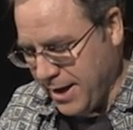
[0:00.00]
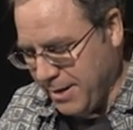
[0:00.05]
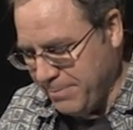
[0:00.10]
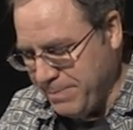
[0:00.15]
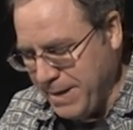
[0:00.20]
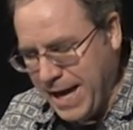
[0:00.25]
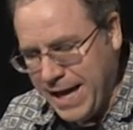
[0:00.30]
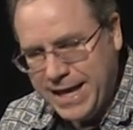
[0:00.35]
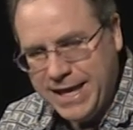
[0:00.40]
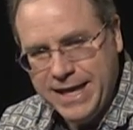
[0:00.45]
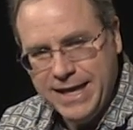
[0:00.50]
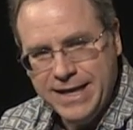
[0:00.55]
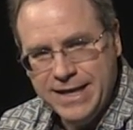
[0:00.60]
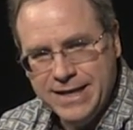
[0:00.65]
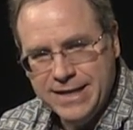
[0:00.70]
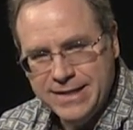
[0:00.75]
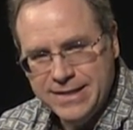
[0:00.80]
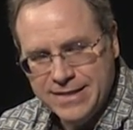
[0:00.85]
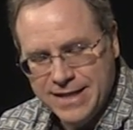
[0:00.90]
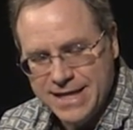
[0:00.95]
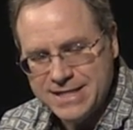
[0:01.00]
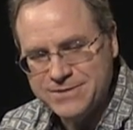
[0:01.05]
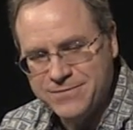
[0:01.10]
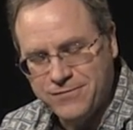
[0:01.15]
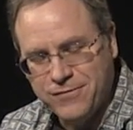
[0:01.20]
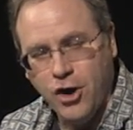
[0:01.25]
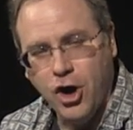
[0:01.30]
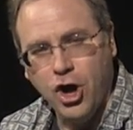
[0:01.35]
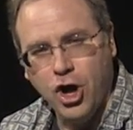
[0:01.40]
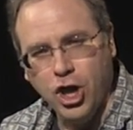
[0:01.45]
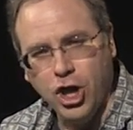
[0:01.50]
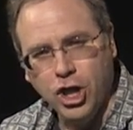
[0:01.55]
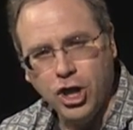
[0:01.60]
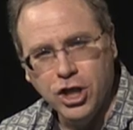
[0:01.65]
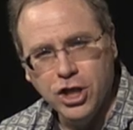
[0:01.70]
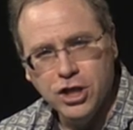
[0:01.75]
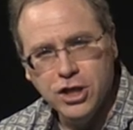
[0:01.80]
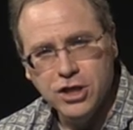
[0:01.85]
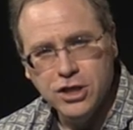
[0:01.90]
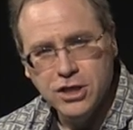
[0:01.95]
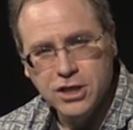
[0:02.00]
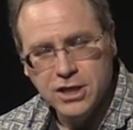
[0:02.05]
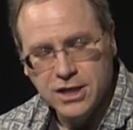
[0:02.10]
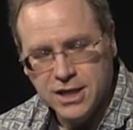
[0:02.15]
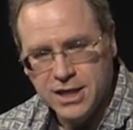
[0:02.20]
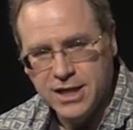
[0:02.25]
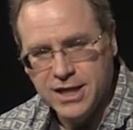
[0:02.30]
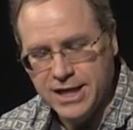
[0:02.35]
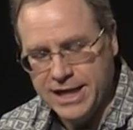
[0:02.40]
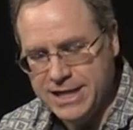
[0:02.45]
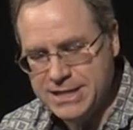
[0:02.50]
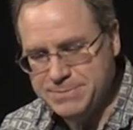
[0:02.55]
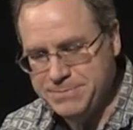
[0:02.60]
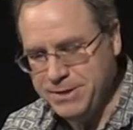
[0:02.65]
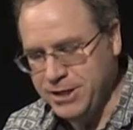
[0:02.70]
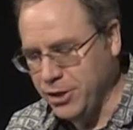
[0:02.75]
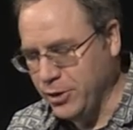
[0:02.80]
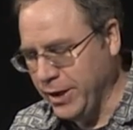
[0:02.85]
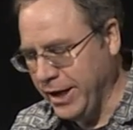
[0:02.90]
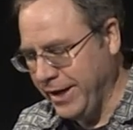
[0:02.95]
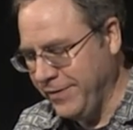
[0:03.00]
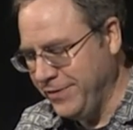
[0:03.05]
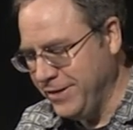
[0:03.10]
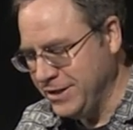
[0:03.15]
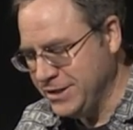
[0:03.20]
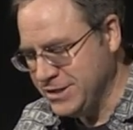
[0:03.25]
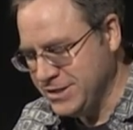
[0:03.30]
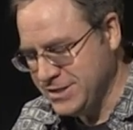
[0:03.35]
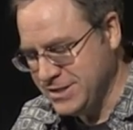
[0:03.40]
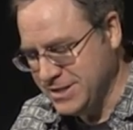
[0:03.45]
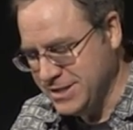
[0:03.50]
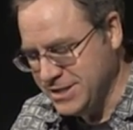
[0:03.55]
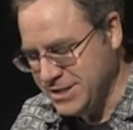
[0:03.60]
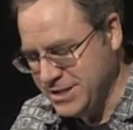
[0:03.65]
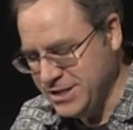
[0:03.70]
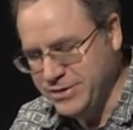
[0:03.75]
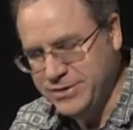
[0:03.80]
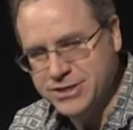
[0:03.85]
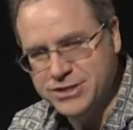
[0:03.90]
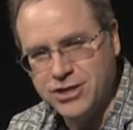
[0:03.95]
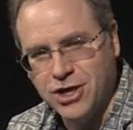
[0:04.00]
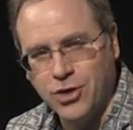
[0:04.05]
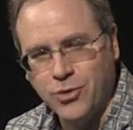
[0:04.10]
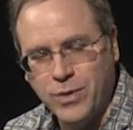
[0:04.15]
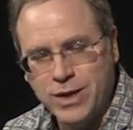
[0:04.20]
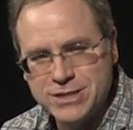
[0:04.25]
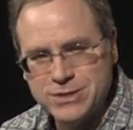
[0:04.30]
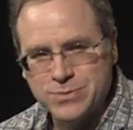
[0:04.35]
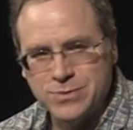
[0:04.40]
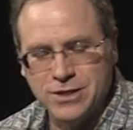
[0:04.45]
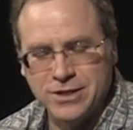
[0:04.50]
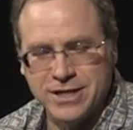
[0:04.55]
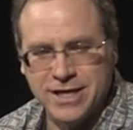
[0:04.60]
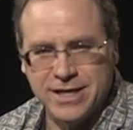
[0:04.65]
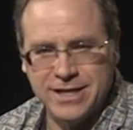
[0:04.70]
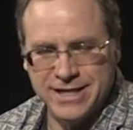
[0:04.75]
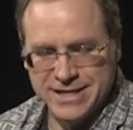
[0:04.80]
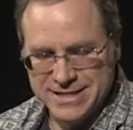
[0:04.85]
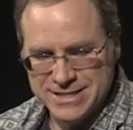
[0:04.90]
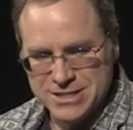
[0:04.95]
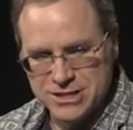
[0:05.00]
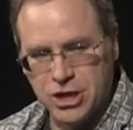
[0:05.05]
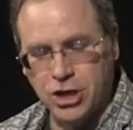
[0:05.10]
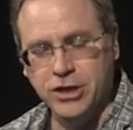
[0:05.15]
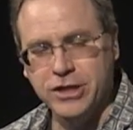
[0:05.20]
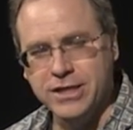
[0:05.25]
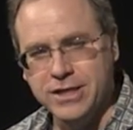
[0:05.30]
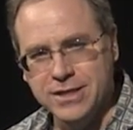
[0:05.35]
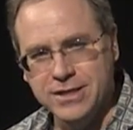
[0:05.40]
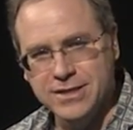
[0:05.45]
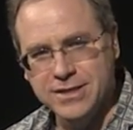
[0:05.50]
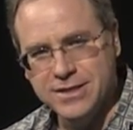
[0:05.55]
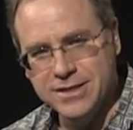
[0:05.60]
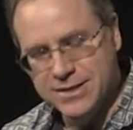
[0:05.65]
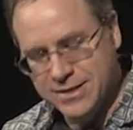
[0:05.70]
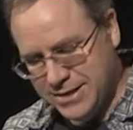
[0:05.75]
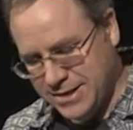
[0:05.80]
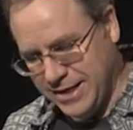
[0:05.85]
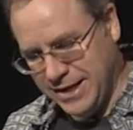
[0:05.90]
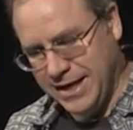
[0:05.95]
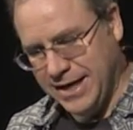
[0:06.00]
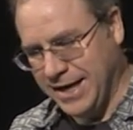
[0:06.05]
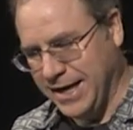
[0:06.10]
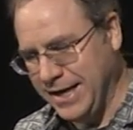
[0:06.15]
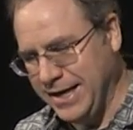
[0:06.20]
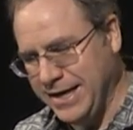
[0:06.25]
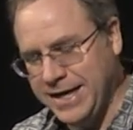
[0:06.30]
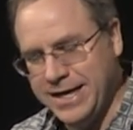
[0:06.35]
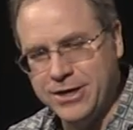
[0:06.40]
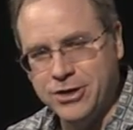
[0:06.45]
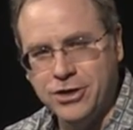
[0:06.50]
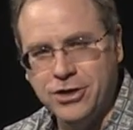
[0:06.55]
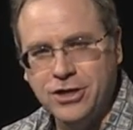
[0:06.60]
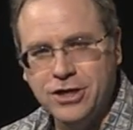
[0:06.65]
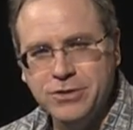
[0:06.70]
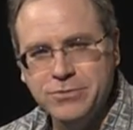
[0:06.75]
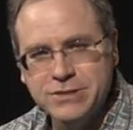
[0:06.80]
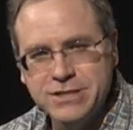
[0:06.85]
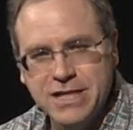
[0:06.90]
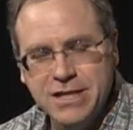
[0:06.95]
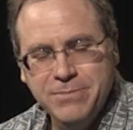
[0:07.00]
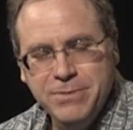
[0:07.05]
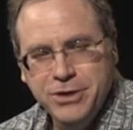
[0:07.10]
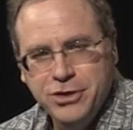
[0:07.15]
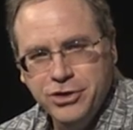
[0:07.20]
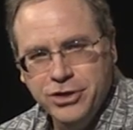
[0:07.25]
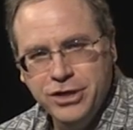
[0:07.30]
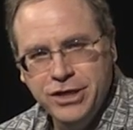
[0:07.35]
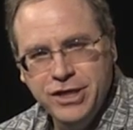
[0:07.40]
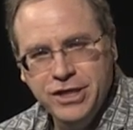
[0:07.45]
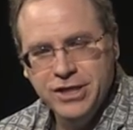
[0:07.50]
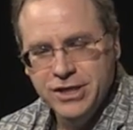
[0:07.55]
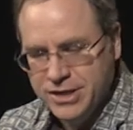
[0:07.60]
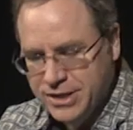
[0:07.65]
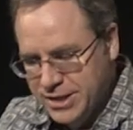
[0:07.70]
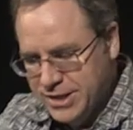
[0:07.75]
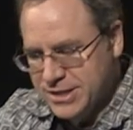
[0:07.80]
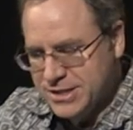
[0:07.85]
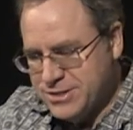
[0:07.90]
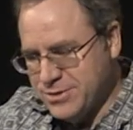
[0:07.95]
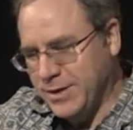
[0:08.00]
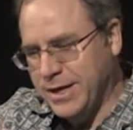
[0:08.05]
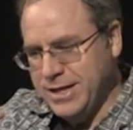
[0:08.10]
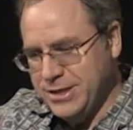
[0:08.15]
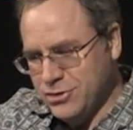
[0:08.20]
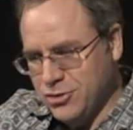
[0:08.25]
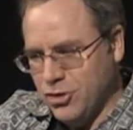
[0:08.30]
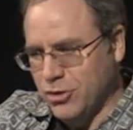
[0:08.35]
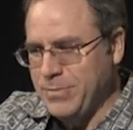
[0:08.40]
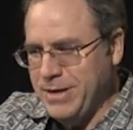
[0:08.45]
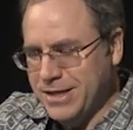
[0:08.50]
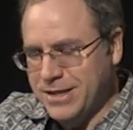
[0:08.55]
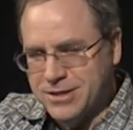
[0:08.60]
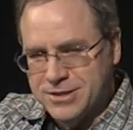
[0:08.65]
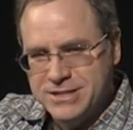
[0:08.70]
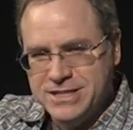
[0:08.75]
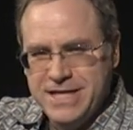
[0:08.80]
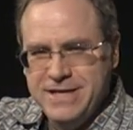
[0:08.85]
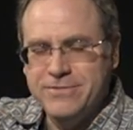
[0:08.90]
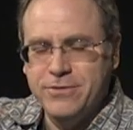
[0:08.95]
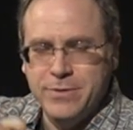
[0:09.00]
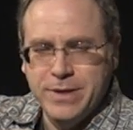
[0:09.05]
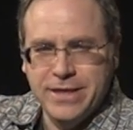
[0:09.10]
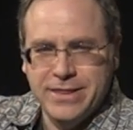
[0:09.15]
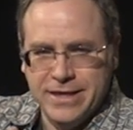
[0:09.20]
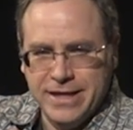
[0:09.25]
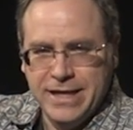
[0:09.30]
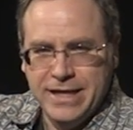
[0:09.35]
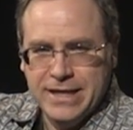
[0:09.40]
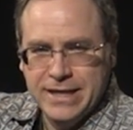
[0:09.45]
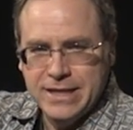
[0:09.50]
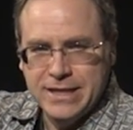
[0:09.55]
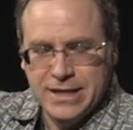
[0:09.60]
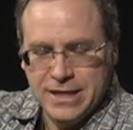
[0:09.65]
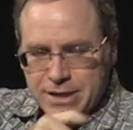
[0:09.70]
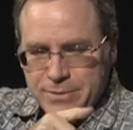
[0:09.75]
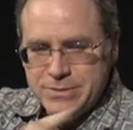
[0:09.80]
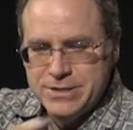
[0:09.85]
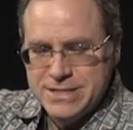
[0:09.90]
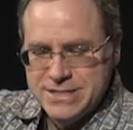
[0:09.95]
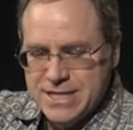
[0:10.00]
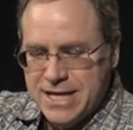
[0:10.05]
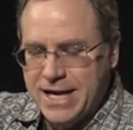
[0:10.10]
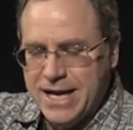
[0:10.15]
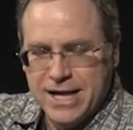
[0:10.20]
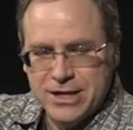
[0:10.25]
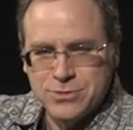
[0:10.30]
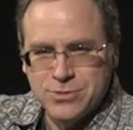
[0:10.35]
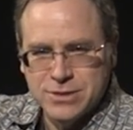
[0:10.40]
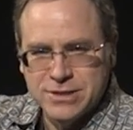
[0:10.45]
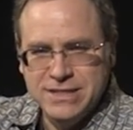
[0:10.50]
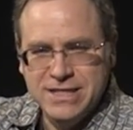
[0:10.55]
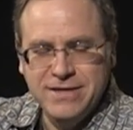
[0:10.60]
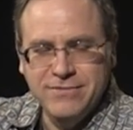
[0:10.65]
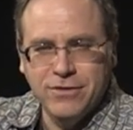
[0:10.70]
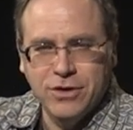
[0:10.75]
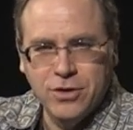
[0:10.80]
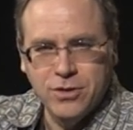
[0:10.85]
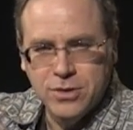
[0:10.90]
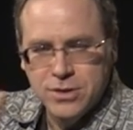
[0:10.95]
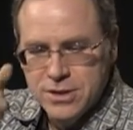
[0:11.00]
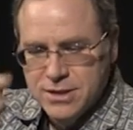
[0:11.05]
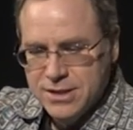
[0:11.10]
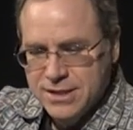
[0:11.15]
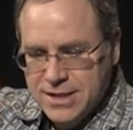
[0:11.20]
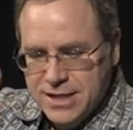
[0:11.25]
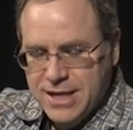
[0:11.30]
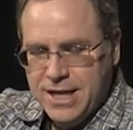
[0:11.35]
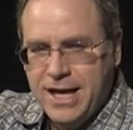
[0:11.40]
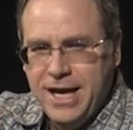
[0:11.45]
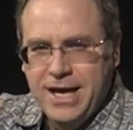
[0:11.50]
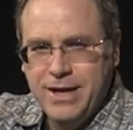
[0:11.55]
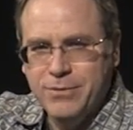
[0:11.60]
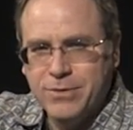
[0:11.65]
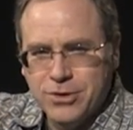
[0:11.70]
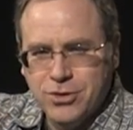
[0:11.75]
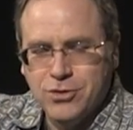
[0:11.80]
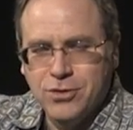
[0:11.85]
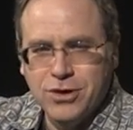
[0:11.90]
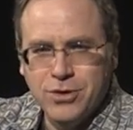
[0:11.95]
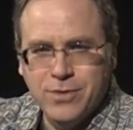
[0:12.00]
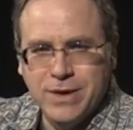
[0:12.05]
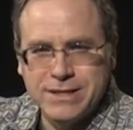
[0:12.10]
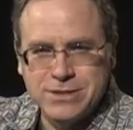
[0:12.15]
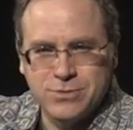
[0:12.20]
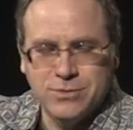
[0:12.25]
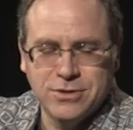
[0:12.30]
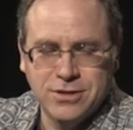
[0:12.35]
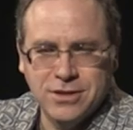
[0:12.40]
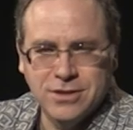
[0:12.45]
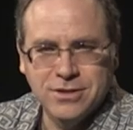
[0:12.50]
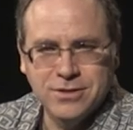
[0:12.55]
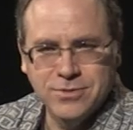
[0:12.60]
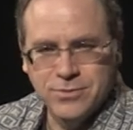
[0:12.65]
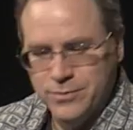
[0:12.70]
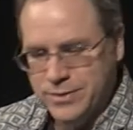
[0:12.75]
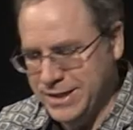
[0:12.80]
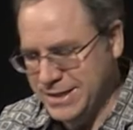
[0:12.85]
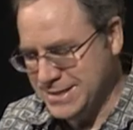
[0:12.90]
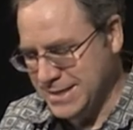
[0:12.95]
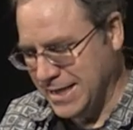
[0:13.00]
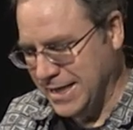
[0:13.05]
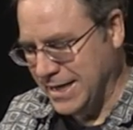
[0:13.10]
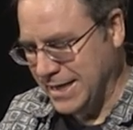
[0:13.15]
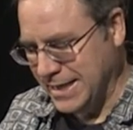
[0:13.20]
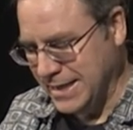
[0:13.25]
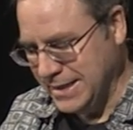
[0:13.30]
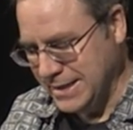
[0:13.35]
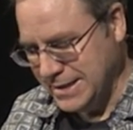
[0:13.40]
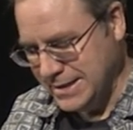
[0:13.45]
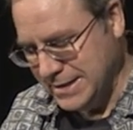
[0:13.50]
Back in last fall, HBO had this series called Westworld on, and it started, and I had heard it was going to be good, so I told my little TiVo-y thing, which is not an actual TiVo, hey, record Westworld when it's on,